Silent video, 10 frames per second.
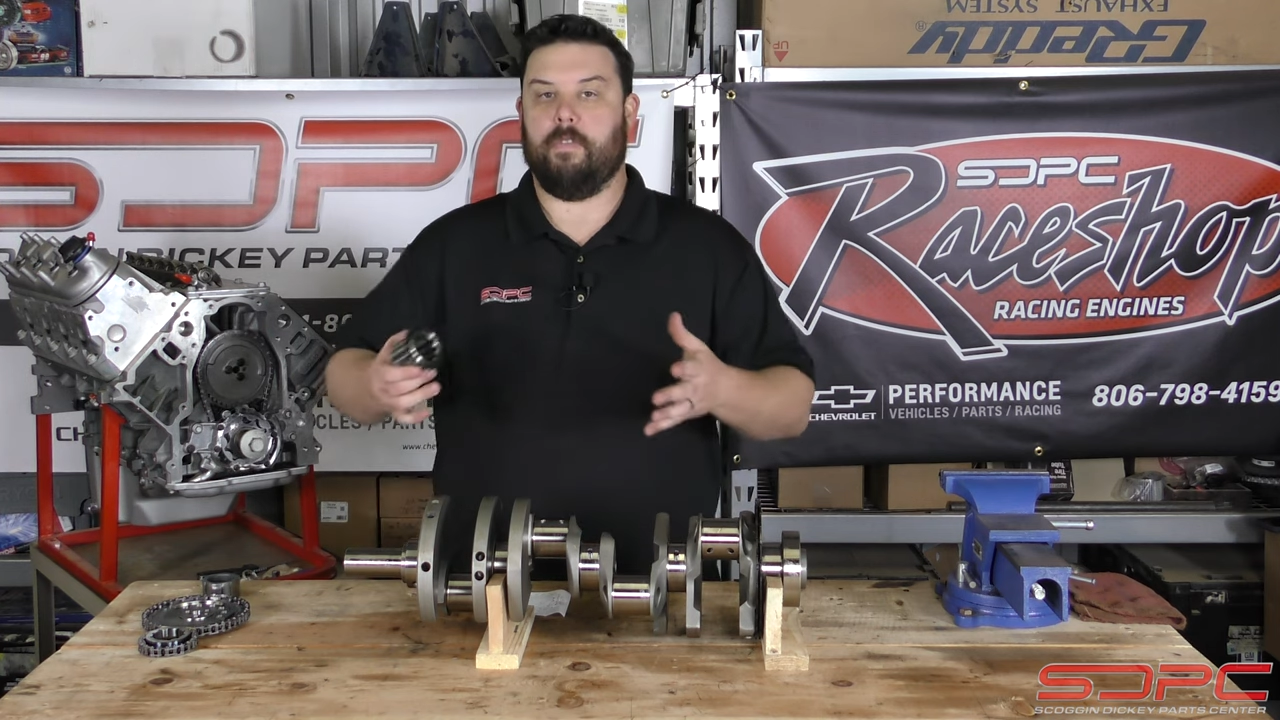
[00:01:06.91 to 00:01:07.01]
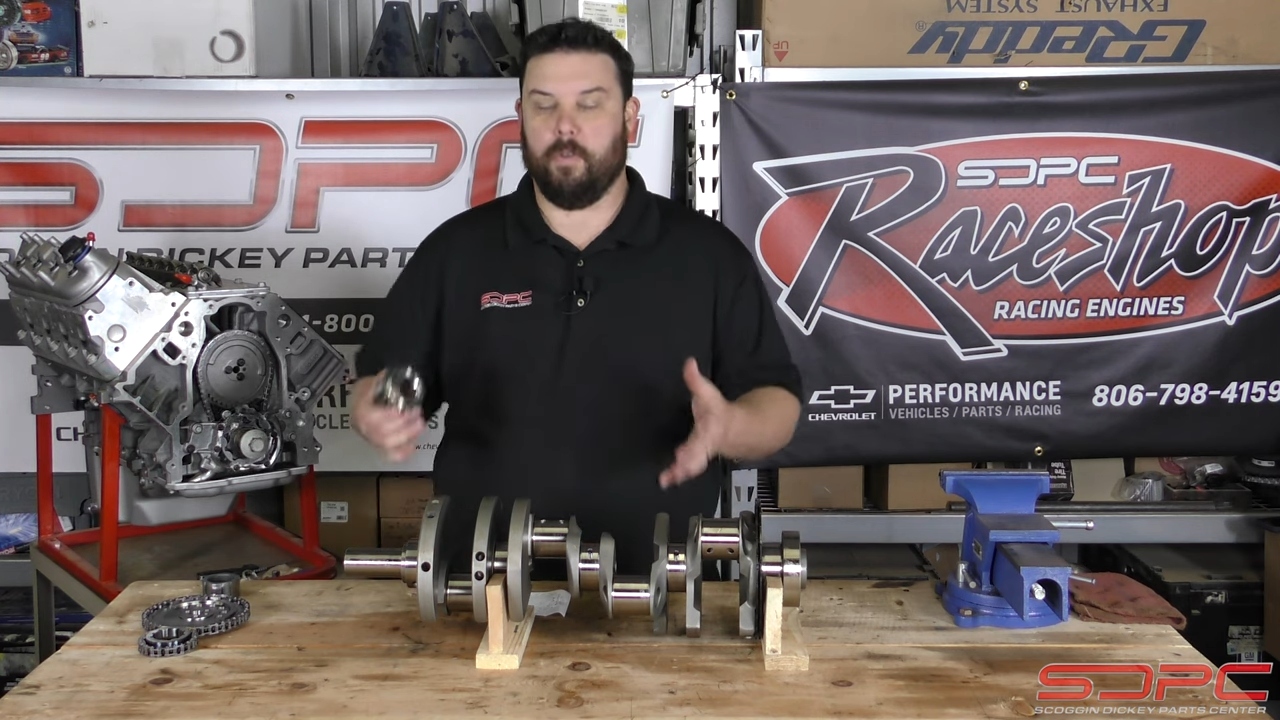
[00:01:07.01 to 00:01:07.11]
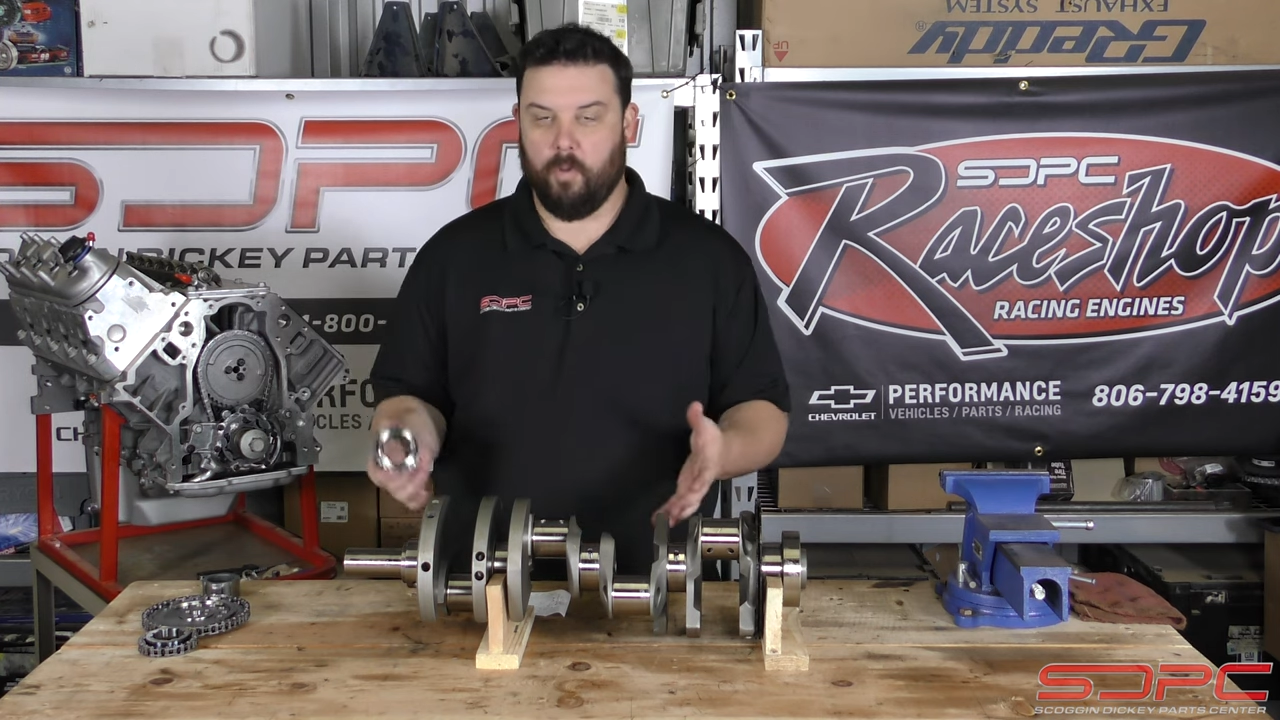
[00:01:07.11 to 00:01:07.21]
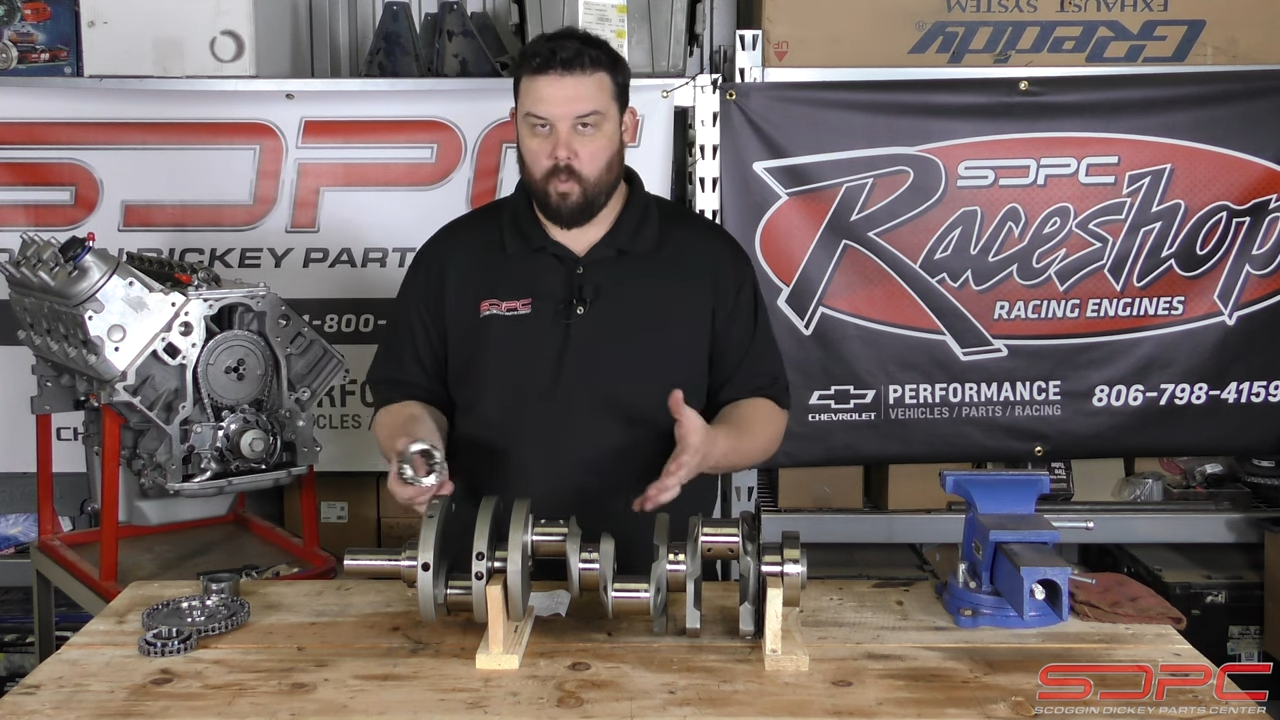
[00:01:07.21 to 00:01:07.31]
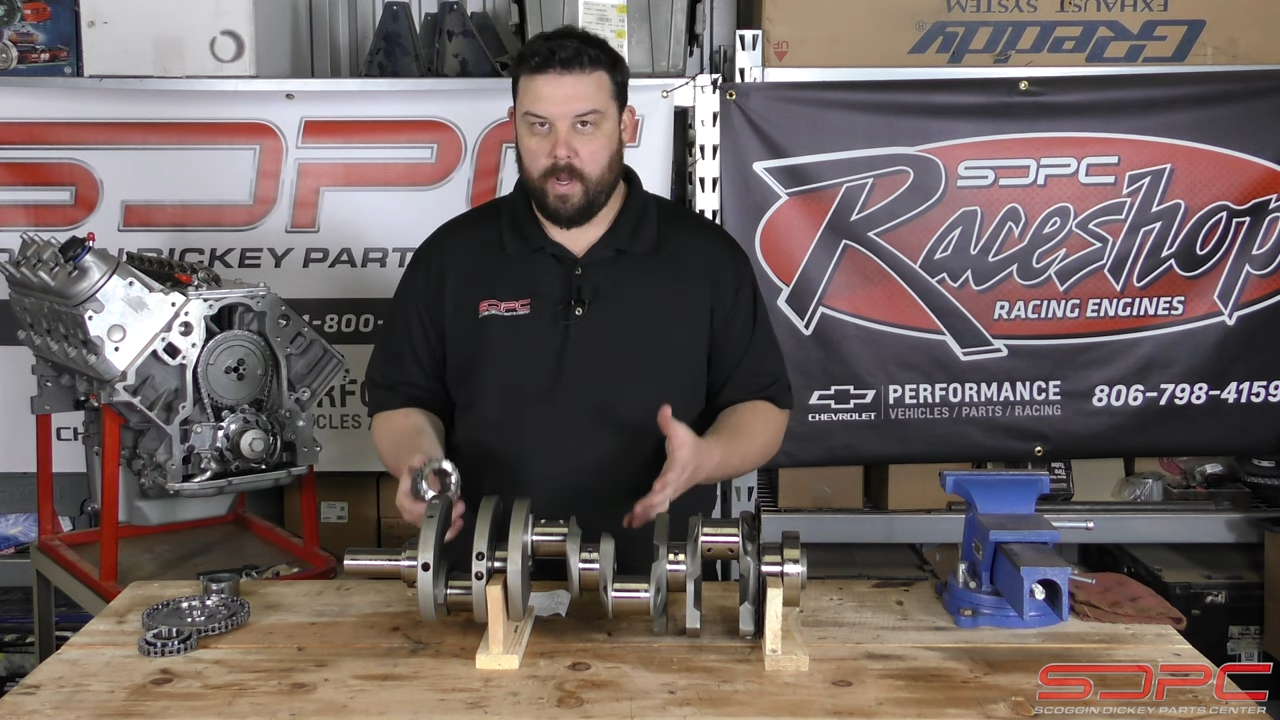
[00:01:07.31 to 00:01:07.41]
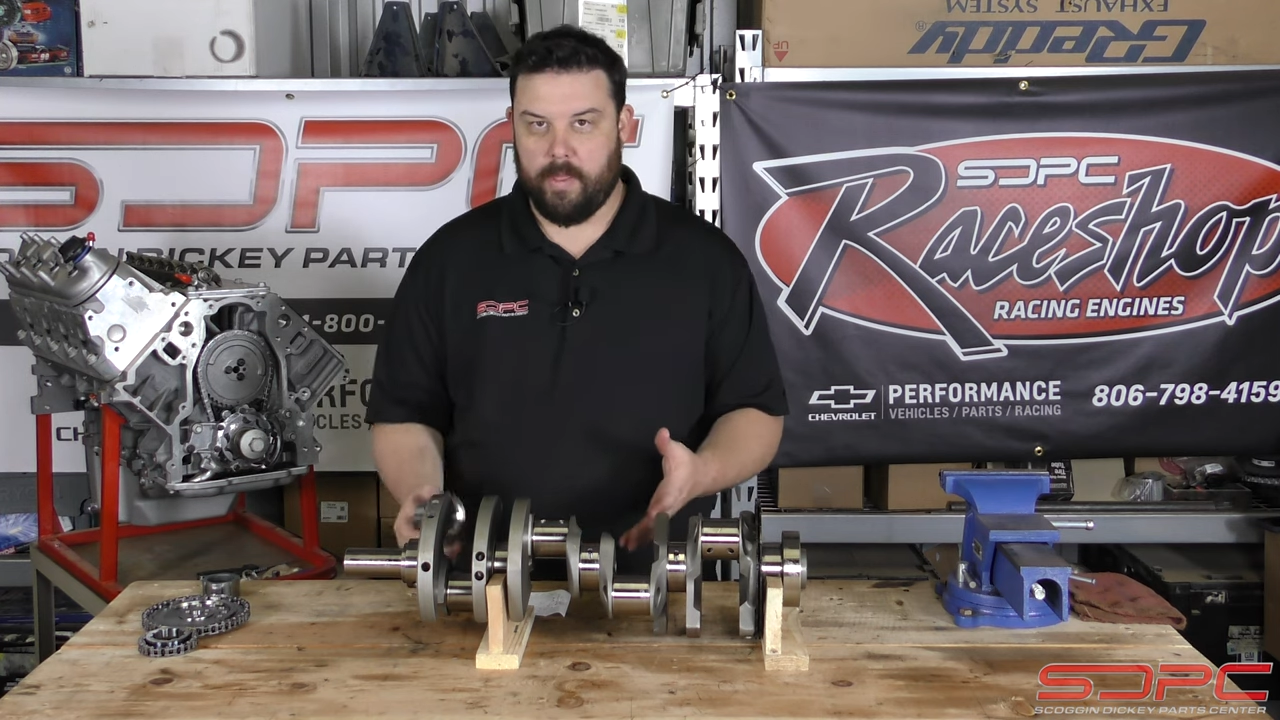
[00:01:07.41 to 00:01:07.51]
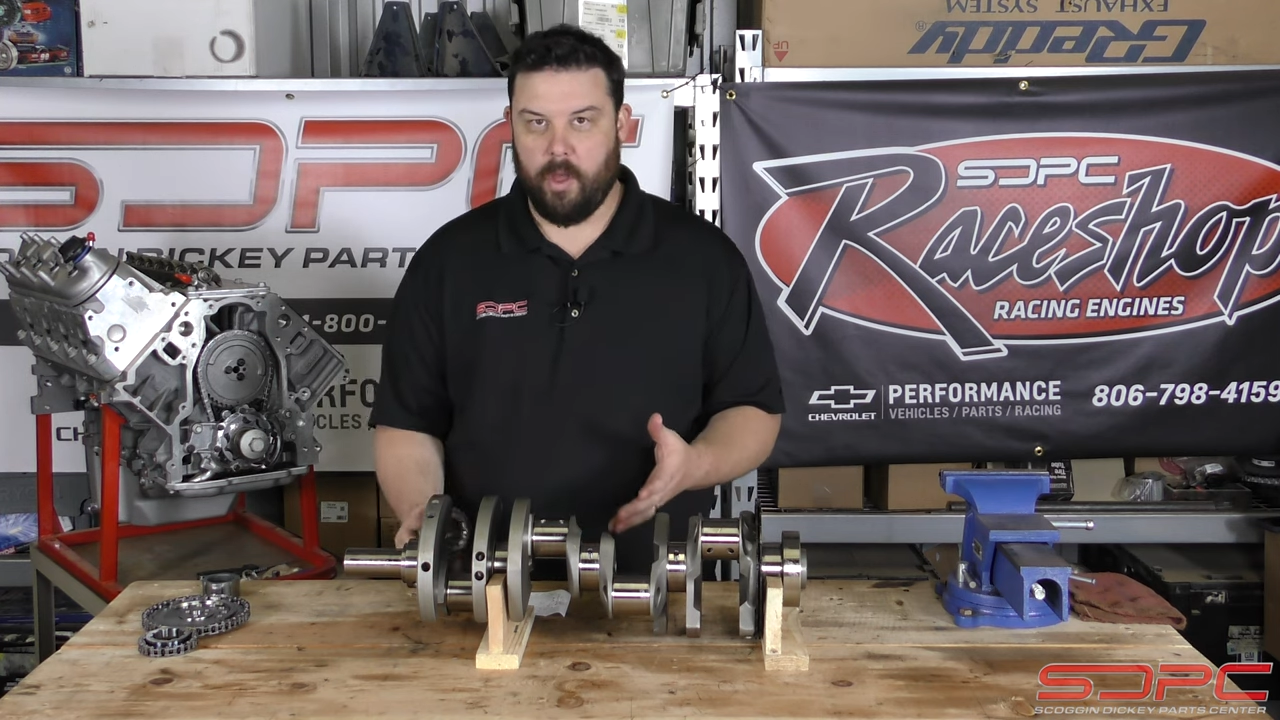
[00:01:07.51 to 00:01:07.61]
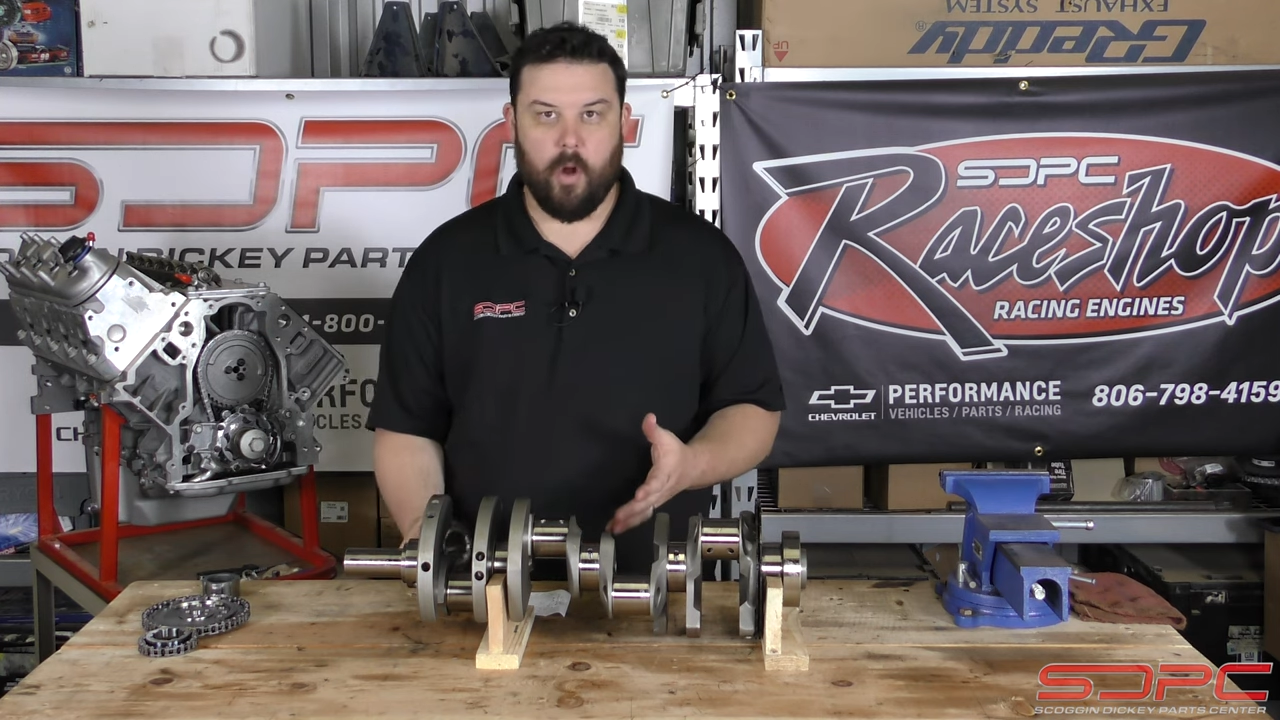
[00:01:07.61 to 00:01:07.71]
full width